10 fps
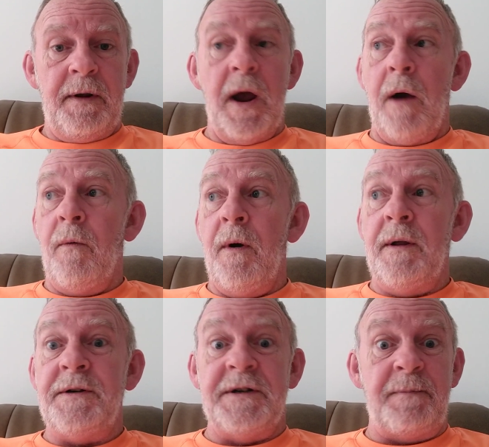
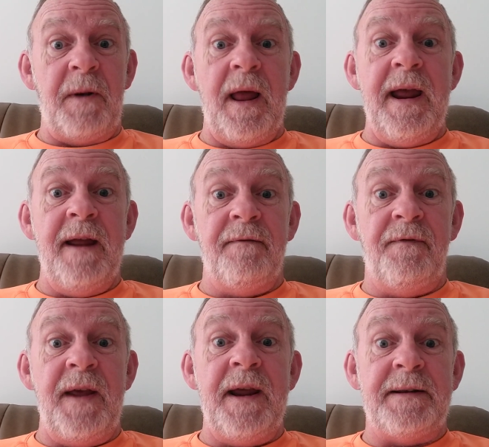Yahweh uh, just playing
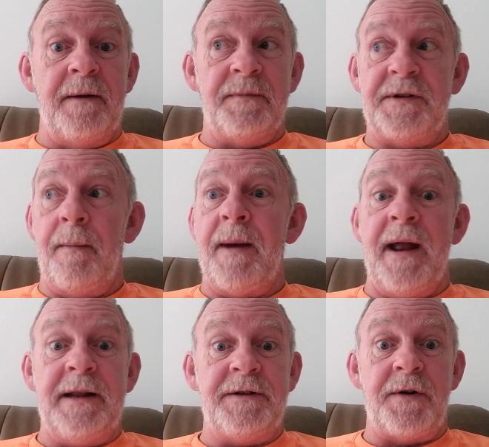victim.
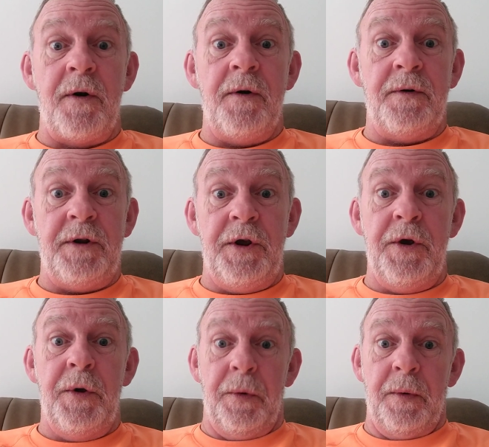Somebody's hurt
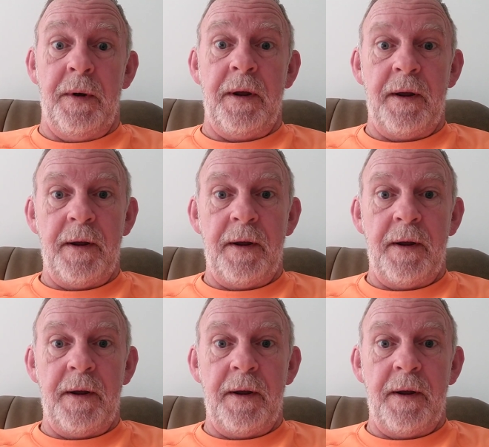you.